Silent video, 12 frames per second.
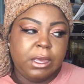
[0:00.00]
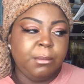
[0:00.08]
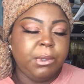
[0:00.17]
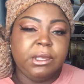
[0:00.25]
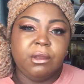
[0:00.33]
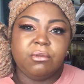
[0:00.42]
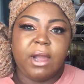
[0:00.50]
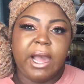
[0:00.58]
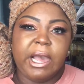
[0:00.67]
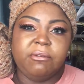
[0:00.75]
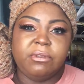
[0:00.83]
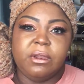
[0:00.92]
Emily
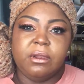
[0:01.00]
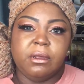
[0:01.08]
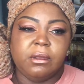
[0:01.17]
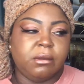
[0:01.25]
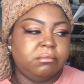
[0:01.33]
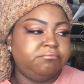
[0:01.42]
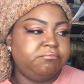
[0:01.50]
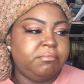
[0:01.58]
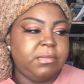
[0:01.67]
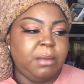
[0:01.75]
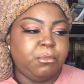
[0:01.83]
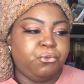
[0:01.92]
arrived in a
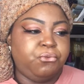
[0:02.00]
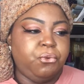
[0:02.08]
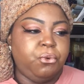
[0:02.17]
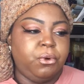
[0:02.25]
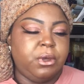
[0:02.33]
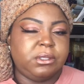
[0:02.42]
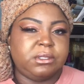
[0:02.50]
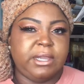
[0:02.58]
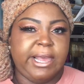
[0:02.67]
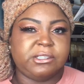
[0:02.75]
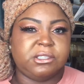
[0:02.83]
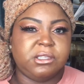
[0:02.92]
number
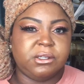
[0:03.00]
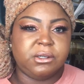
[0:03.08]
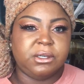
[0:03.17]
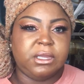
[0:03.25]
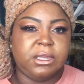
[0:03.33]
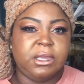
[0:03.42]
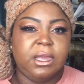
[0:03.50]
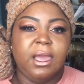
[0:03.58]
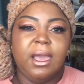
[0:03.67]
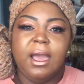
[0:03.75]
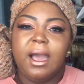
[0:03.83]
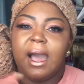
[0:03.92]
4/30.
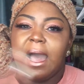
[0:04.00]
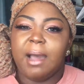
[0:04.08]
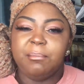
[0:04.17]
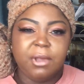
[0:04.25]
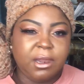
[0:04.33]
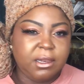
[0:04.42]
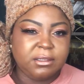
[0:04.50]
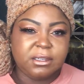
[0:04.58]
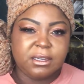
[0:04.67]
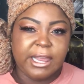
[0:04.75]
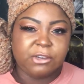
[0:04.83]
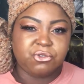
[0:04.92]
I'm not into
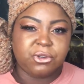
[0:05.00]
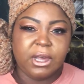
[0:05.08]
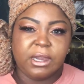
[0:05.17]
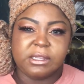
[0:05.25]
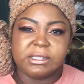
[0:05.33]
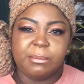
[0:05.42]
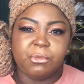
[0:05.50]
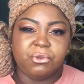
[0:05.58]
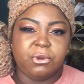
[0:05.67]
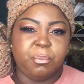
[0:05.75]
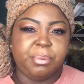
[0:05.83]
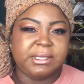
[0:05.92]
the natural colors. I'm a
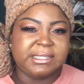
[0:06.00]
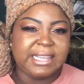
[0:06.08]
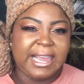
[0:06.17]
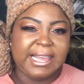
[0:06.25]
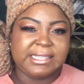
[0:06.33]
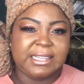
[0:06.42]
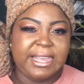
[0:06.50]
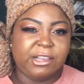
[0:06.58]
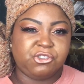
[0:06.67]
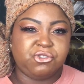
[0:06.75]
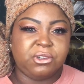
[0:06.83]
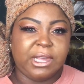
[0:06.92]
real pizzazz,
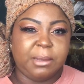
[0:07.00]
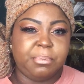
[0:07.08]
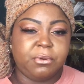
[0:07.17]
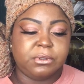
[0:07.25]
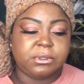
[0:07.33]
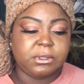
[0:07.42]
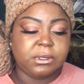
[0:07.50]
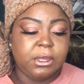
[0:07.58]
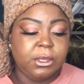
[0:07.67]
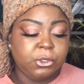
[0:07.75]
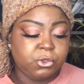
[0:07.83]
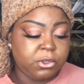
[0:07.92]
extra like
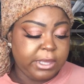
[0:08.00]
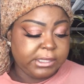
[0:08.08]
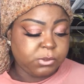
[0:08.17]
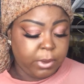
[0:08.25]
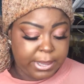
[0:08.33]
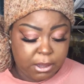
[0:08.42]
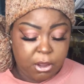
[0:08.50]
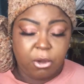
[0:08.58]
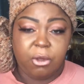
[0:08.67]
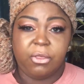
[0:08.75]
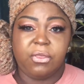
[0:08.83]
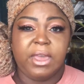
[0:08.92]
person. So that's why I
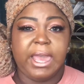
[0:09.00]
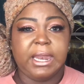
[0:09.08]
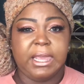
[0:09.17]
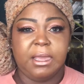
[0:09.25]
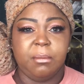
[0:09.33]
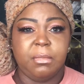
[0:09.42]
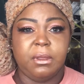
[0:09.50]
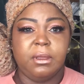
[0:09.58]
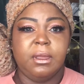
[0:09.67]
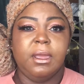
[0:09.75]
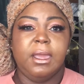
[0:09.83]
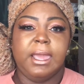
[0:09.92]
call that
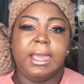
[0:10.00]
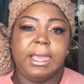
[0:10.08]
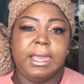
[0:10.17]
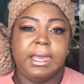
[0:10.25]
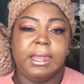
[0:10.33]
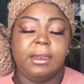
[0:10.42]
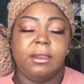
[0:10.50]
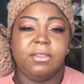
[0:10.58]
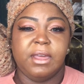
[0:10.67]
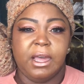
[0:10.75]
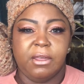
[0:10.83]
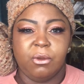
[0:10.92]
Emma
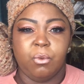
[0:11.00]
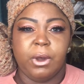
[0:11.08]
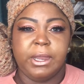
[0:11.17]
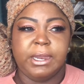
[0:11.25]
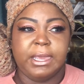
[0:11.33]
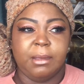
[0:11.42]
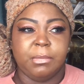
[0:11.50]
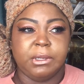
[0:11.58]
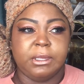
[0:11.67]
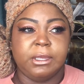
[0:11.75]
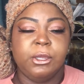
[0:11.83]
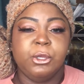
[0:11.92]
and the other one
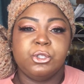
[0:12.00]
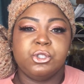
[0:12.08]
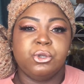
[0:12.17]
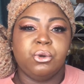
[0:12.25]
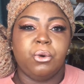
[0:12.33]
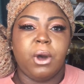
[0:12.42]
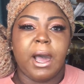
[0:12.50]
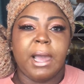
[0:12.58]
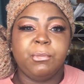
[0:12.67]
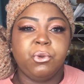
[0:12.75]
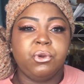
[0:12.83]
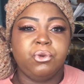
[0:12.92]
Emily. So
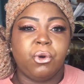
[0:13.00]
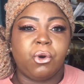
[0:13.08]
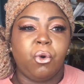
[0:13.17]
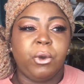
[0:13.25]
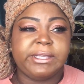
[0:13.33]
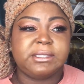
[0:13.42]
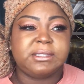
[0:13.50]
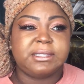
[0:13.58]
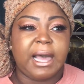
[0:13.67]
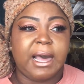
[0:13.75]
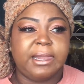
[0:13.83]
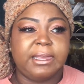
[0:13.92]
I'm going to do a quick
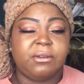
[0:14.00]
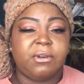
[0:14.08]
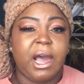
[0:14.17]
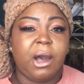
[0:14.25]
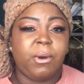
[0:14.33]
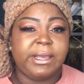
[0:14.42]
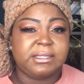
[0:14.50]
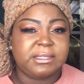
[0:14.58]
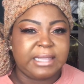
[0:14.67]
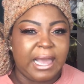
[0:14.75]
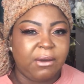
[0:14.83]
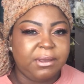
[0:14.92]
styling of how I
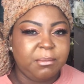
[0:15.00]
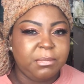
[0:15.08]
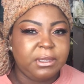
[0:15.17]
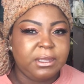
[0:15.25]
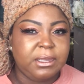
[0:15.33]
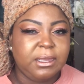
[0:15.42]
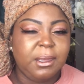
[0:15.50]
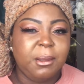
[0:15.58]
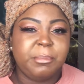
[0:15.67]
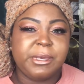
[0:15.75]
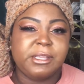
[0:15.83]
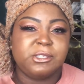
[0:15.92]
style Emily,
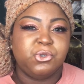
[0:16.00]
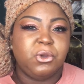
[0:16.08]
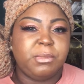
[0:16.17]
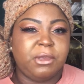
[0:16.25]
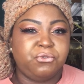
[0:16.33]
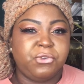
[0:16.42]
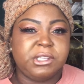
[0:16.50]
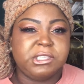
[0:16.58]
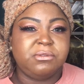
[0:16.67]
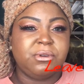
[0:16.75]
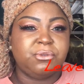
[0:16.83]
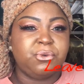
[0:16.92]
because during my
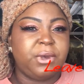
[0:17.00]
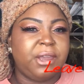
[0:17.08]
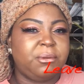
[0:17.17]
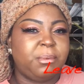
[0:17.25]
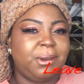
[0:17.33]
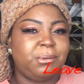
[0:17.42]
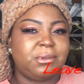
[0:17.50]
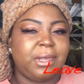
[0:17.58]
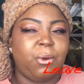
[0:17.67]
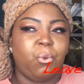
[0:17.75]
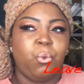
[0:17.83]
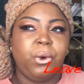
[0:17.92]
Fenty review, everybody was
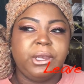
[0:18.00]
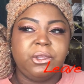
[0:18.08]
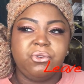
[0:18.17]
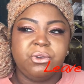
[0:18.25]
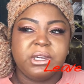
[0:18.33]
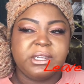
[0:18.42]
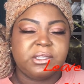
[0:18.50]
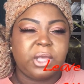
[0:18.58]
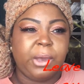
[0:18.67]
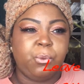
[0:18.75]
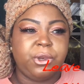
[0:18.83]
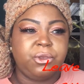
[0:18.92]
like, what unit is
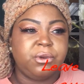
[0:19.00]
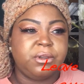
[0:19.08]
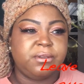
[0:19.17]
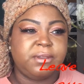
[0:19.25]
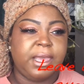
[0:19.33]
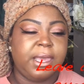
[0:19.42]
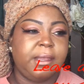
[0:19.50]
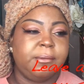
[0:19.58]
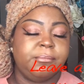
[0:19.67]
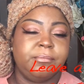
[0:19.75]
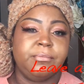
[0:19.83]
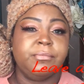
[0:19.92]
that? What unit is
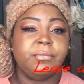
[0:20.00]
that?